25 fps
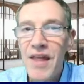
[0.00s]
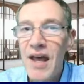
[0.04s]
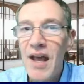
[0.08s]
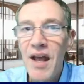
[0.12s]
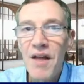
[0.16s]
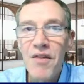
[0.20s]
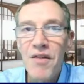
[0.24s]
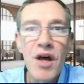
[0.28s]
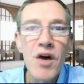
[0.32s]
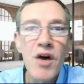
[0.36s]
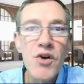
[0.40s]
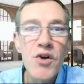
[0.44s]

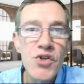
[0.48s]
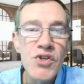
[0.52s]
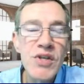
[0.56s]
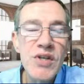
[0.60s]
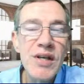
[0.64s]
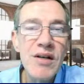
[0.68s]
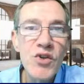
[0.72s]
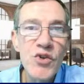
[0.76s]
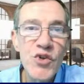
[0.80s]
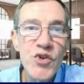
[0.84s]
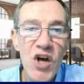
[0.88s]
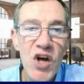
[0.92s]
those
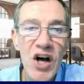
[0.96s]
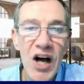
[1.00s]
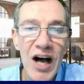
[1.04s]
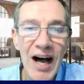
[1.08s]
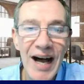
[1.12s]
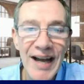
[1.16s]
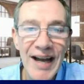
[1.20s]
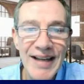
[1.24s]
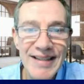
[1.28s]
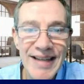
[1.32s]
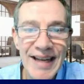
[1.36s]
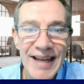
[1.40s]
cells are
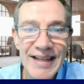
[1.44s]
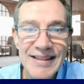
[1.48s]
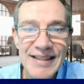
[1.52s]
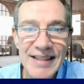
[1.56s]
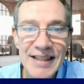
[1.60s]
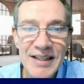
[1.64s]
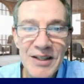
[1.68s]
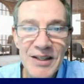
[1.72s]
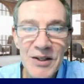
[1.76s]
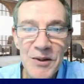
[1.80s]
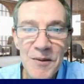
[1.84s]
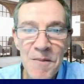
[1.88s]

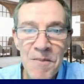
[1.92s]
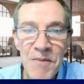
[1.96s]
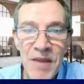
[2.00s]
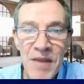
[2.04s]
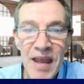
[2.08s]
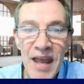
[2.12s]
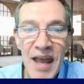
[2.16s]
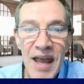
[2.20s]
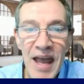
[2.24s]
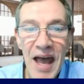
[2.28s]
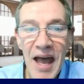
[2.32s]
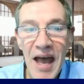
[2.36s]
identical.
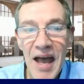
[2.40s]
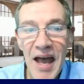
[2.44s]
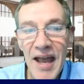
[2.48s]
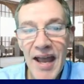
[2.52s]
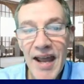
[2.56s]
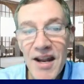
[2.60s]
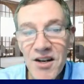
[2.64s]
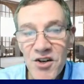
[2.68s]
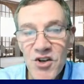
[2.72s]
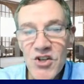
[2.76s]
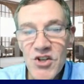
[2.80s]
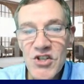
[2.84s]

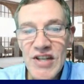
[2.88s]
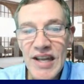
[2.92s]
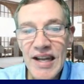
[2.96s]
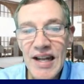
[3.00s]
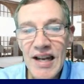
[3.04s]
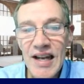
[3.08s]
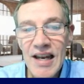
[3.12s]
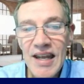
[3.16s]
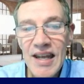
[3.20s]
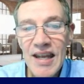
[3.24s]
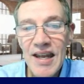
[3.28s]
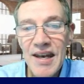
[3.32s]

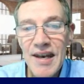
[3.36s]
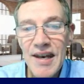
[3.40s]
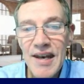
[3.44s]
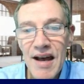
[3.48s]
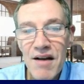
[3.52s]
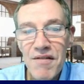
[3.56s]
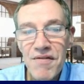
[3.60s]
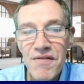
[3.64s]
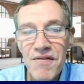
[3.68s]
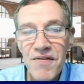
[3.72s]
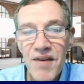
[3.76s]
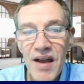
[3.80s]
Interestingly
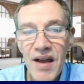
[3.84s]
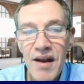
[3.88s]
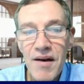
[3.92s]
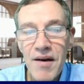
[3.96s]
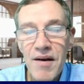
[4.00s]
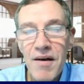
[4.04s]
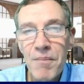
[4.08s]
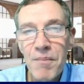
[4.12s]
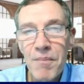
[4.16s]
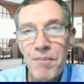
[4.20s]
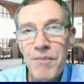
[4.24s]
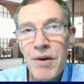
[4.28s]
enough,
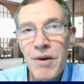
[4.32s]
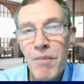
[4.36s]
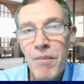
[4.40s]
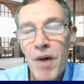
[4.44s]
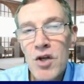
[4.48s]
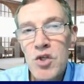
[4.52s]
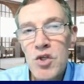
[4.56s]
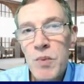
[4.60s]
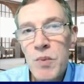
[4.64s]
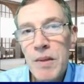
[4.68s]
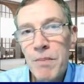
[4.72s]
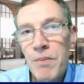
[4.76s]
and
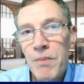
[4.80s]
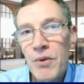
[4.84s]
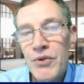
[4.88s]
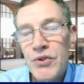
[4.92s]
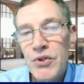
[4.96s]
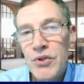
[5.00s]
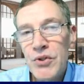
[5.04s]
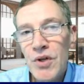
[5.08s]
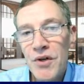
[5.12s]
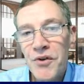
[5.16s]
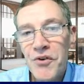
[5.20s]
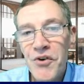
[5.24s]
most people
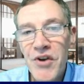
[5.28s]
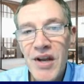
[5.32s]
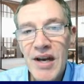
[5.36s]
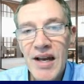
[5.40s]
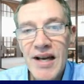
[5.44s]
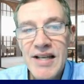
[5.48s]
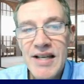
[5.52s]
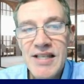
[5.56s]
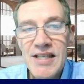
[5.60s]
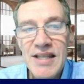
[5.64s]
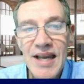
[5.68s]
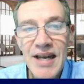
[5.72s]
do not
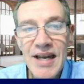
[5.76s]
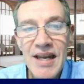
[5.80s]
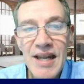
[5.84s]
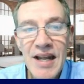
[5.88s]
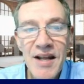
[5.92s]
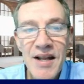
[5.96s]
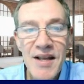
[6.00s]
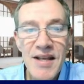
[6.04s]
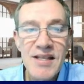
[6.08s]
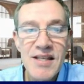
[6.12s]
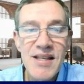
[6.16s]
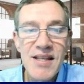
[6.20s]
realize that,
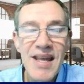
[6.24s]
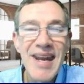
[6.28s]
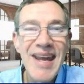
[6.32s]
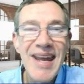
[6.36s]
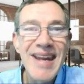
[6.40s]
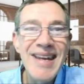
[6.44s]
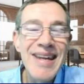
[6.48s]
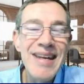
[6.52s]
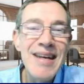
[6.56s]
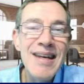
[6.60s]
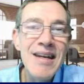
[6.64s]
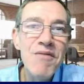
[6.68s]
is that
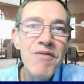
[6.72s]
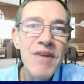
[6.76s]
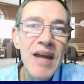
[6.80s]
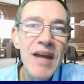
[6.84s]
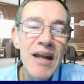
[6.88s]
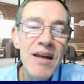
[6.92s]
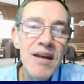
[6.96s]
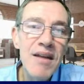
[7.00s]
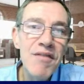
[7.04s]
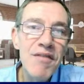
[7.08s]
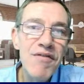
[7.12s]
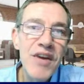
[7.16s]

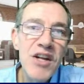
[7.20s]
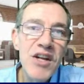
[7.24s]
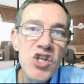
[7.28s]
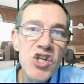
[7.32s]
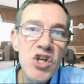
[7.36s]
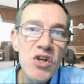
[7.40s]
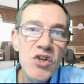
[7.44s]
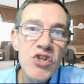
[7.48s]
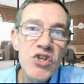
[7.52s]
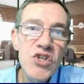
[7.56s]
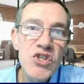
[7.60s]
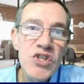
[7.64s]

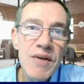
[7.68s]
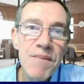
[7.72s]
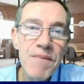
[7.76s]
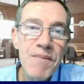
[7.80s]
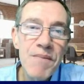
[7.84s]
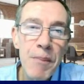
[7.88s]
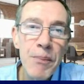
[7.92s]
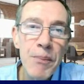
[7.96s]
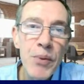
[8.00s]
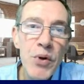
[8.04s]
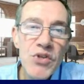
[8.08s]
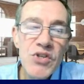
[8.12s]

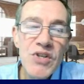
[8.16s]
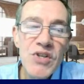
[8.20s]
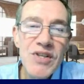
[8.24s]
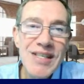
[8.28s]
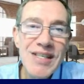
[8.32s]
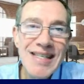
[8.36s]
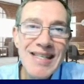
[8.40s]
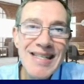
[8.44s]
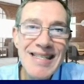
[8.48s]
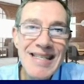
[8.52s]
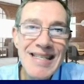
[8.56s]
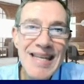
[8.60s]
a
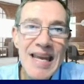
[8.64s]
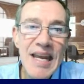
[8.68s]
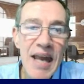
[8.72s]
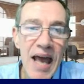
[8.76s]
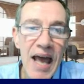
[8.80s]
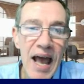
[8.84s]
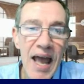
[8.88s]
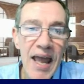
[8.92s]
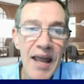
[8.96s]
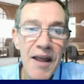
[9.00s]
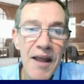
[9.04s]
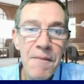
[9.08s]
person's
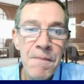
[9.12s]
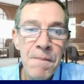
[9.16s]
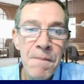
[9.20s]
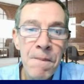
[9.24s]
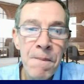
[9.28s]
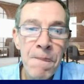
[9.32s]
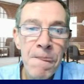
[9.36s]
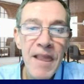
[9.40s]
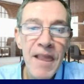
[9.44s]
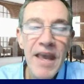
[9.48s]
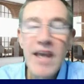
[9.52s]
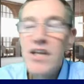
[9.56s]
DNA
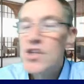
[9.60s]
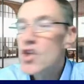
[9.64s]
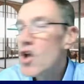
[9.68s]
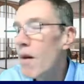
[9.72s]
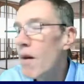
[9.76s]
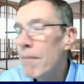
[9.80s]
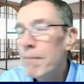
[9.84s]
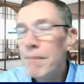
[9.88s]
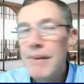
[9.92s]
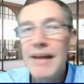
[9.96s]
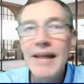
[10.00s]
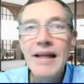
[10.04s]
is
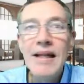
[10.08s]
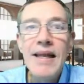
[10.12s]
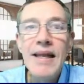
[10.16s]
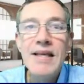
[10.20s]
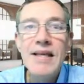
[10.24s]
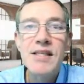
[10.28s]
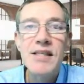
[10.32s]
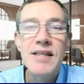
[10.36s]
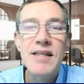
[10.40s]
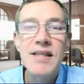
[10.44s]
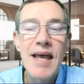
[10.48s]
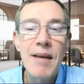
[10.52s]
completely
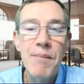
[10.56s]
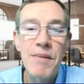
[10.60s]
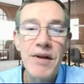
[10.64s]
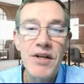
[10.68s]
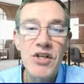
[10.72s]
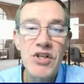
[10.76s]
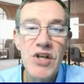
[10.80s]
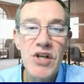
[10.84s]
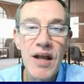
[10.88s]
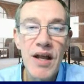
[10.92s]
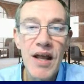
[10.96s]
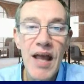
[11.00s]

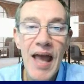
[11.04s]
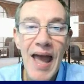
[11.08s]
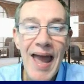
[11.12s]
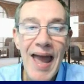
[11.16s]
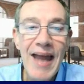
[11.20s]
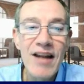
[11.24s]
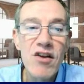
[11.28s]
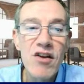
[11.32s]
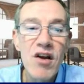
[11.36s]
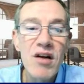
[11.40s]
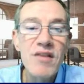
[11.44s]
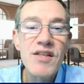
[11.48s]
established
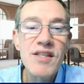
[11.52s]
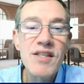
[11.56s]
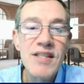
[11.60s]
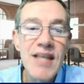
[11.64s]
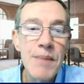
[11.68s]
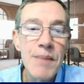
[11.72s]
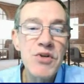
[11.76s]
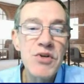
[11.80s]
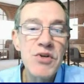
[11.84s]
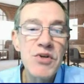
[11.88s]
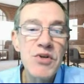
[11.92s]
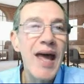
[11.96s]
at
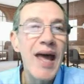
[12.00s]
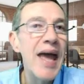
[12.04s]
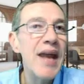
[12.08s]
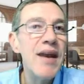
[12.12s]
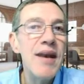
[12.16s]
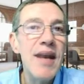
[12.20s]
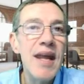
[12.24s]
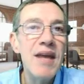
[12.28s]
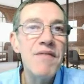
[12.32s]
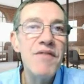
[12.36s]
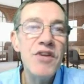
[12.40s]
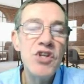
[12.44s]
conception
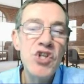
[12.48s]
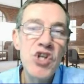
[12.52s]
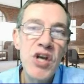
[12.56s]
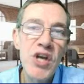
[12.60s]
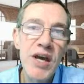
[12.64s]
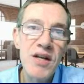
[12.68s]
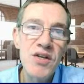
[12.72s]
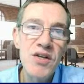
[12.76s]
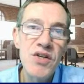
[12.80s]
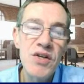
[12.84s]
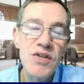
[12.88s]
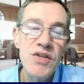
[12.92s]
and never
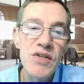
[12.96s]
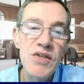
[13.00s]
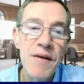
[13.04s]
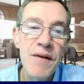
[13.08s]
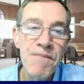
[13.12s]
changes